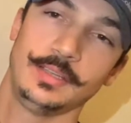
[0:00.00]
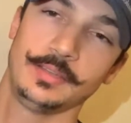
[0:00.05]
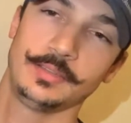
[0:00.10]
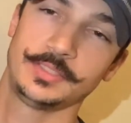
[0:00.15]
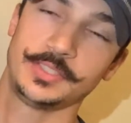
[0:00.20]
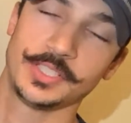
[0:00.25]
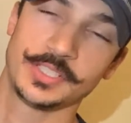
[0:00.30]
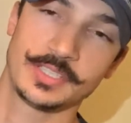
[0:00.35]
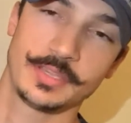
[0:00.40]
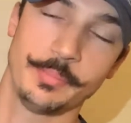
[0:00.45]

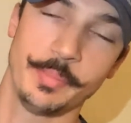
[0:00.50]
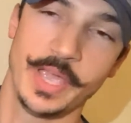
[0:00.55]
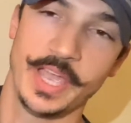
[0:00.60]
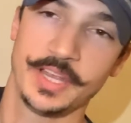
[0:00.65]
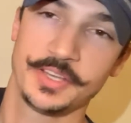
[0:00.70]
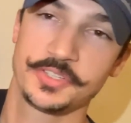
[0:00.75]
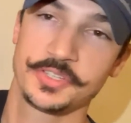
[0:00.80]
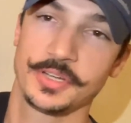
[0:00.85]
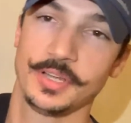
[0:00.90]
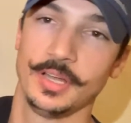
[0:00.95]
just to
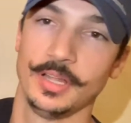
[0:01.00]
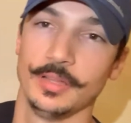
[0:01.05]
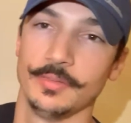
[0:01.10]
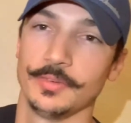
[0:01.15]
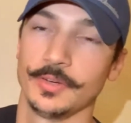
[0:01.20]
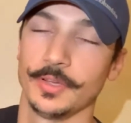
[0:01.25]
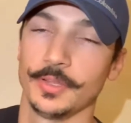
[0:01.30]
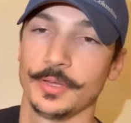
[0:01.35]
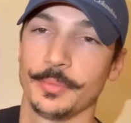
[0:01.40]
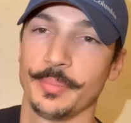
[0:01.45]
match all of
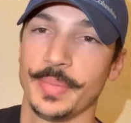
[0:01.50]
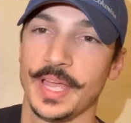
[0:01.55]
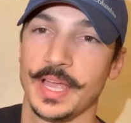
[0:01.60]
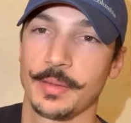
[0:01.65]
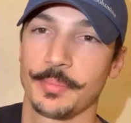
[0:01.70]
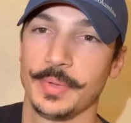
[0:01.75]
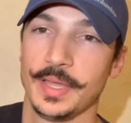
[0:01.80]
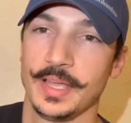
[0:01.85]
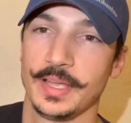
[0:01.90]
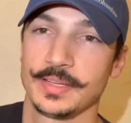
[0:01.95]
our other
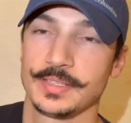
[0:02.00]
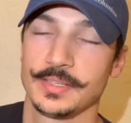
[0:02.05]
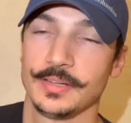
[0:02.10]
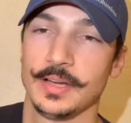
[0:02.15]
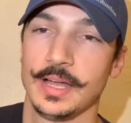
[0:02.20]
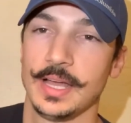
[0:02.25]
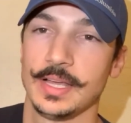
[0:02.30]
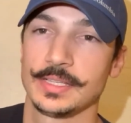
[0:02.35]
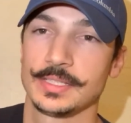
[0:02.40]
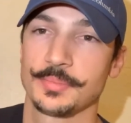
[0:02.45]
backpacks.
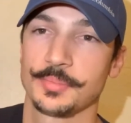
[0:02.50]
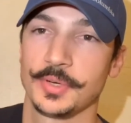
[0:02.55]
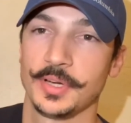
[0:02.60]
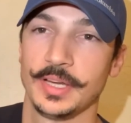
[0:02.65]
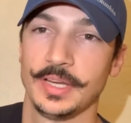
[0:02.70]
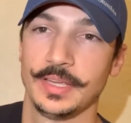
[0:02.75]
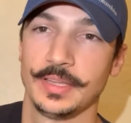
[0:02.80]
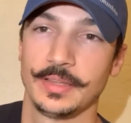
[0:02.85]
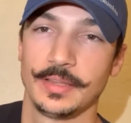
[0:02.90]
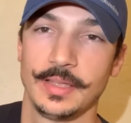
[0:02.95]
Our
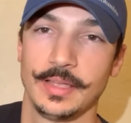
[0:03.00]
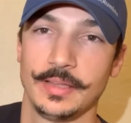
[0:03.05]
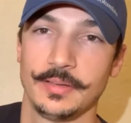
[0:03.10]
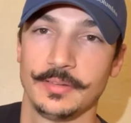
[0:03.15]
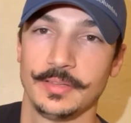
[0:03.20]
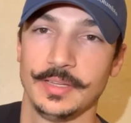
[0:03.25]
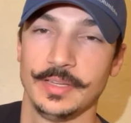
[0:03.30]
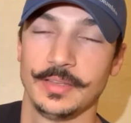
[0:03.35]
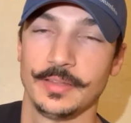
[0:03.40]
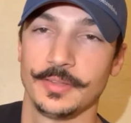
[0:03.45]
Osprey and
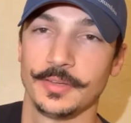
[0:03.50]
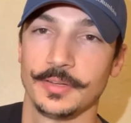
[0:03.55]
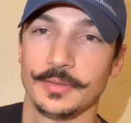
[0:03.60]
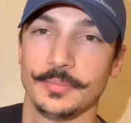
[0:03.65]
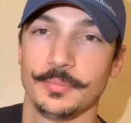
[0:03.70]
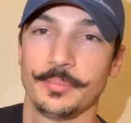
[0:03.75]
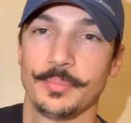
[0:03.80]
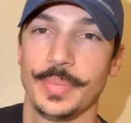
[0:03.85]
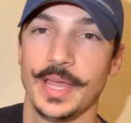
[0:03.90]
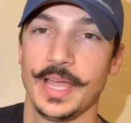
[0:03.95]
any other
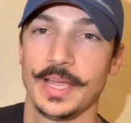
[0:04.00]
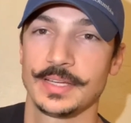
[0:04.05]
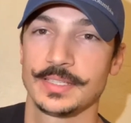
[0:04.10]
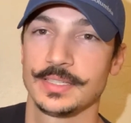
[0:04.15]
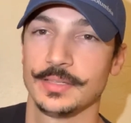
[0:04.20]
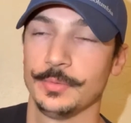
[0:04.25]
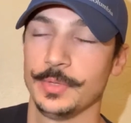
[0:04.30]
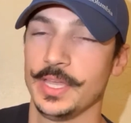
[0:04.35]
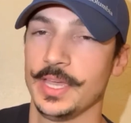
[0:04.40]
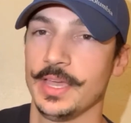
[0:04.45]
packs
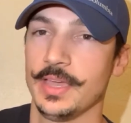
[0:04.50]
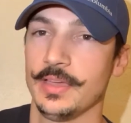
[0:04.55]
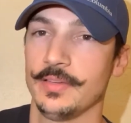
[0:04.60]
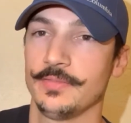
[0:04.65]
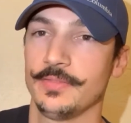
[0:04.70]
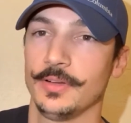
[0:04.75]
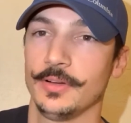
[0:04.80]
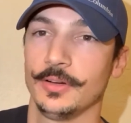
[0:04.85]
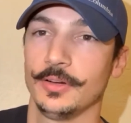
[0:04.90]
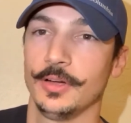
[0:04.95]
that we
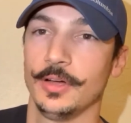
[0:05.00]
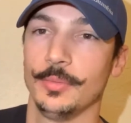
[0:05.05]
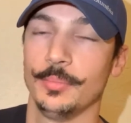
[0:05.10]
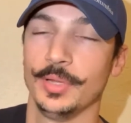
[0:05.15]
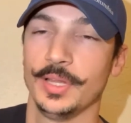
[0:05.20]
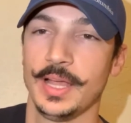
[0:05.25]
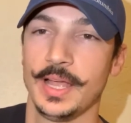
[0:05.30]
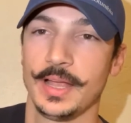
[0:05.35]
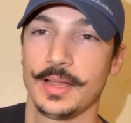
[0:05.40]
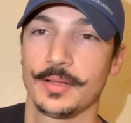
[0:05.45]
have are all
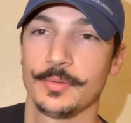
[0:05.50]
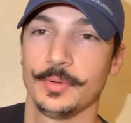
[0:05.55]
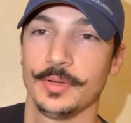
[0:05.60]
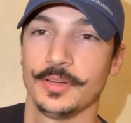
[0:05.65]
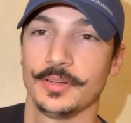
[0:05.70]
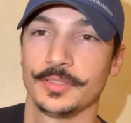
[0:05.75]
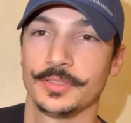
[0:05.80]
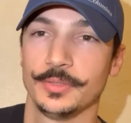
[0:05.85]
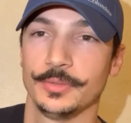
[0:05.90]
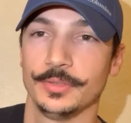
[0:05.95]
black. We
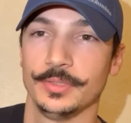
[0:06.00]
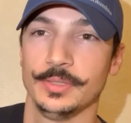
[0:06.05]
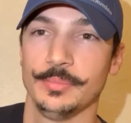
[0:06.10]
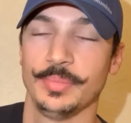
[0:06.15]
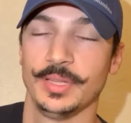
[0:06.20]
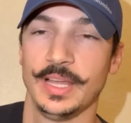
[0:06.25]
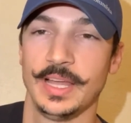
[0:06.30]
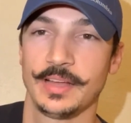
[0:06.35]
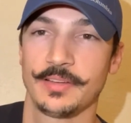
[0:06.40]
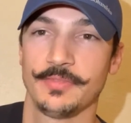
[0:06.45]
are a totally
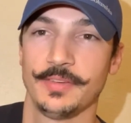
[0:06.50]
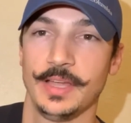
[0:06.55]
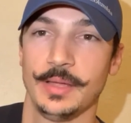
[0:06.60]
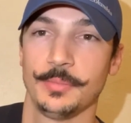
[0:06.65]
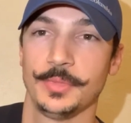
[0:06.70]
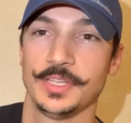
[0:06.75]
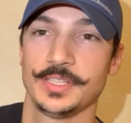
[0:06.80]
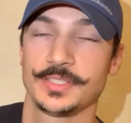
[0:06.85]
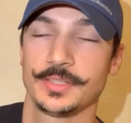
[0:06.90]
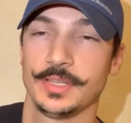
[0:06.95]
black
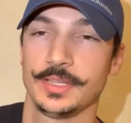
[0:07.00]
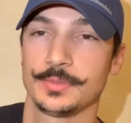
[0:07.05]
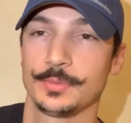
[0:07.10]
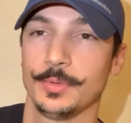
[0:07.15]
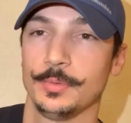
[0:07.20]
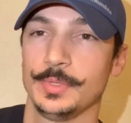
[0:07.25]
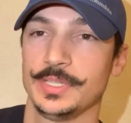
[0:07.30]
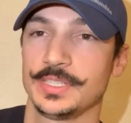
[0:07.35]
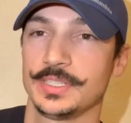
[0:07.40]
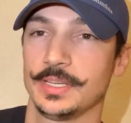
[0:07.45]
family, so that's
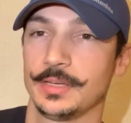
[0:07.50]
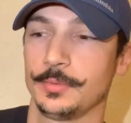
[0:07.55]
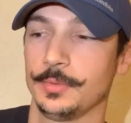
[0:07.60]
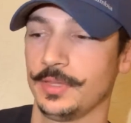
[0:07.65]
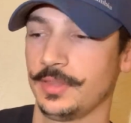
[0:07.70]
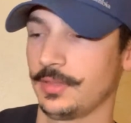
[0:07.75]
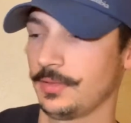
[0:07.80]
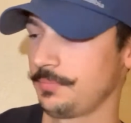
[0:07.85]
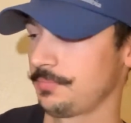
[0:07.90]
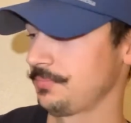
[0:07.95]
what we stick
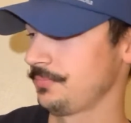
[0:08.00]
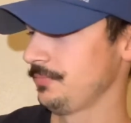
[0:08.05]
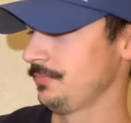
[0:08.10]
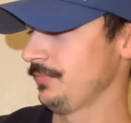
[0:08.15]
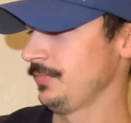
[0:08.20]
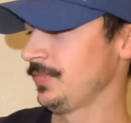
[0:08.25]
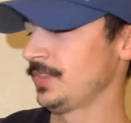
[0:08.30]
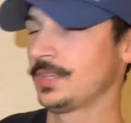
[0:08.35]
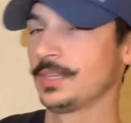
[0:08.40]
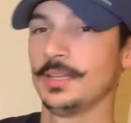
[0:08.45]
with.
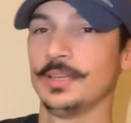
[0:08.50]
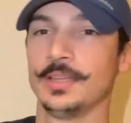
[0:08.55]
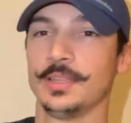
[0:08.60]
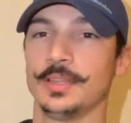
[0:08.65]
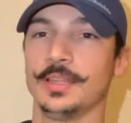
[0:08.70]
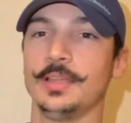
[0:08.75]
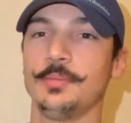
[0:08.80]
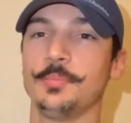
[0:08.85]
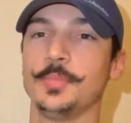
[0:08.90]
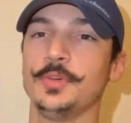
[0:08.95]

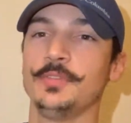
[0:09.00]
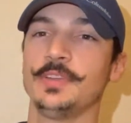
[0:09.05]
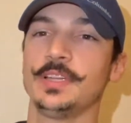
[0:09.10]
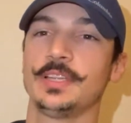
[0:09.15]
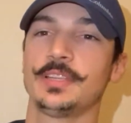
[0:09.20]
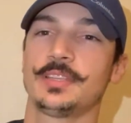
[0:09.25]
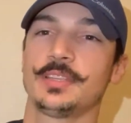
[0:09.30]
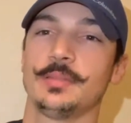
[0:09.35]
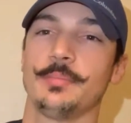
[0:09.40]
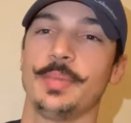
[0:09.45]
Then moving
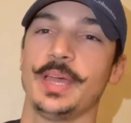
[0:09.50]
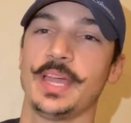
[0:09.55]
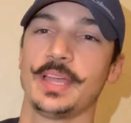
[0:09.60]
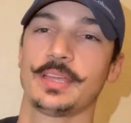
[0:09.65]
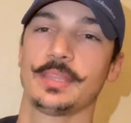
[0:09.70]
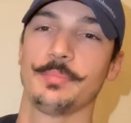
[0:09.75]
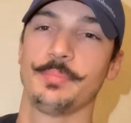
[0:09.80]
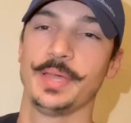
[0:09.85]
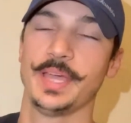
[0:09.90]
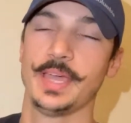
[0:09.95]
into the back
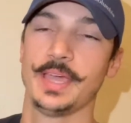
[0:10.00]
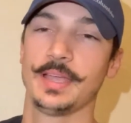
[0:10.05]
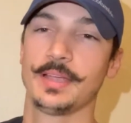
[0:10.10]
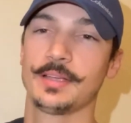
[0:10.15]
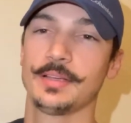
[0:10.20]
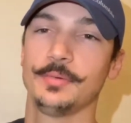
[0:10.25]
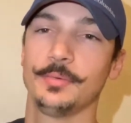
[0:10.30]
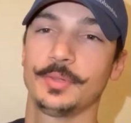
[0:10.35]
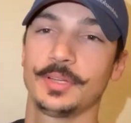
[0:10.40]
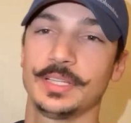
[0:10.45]
of the pack,
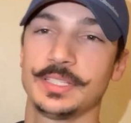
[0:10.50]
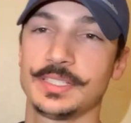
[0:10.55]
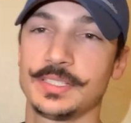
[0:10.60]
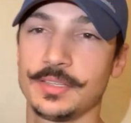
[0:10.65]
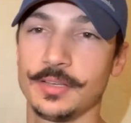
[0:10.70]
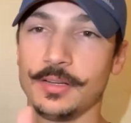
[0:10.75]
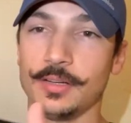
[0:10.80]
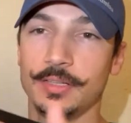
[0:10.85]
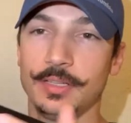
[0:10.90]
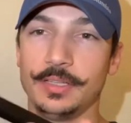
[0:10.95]
we'll get
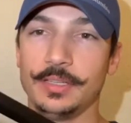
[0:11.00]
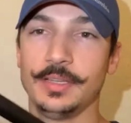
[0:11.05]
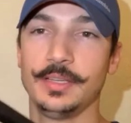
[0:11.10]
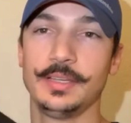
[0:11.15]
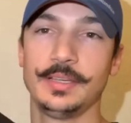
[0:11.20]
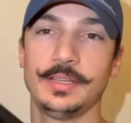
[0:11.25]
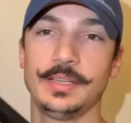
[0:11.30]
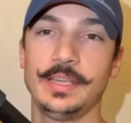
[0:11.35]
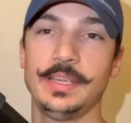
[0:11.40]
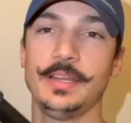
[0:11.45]
started.
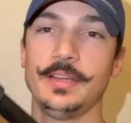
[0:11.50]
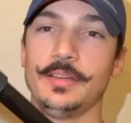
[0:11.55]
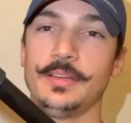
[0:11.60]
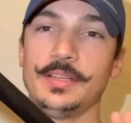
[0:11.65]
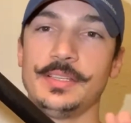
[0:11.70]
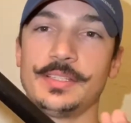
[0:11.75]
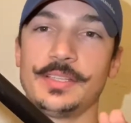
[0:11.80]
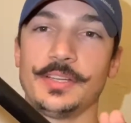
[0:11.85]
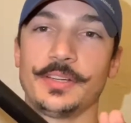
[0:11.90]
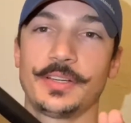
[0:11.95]
Here
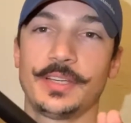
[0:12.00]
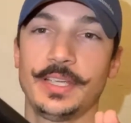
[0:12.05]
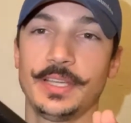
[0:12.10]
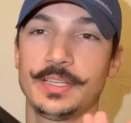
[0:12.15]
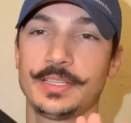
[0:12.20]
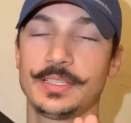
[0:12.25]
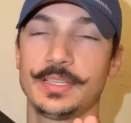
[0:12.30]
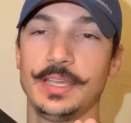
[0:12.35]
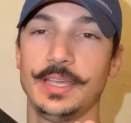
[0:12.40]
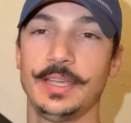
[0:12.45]
is your
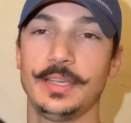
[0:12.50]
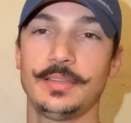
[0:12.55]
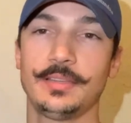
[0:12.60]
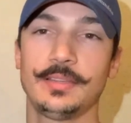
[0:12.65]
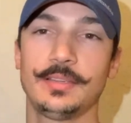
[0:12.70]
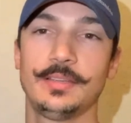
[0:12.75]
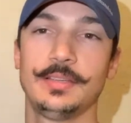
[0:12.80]
kickstand.